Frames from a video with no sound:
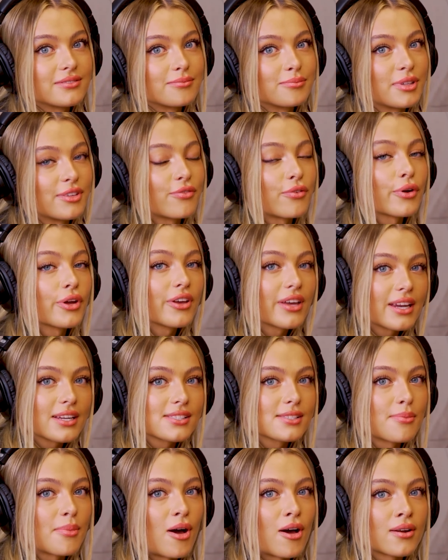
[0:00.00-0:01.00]
Before you get
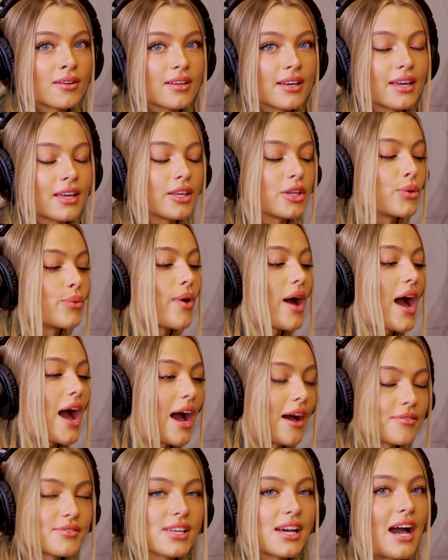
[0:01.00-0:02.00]
into modeling, you
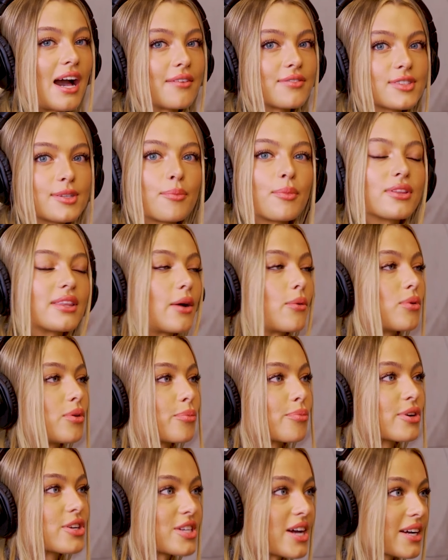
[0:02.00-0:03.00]
have to have someone that will
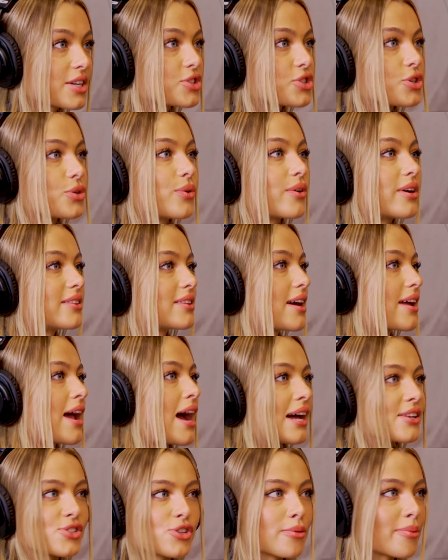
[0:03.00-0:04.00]
protect you and that
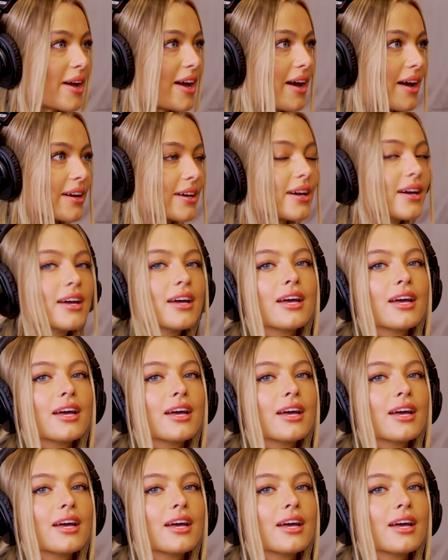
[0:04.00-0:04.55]
has your back,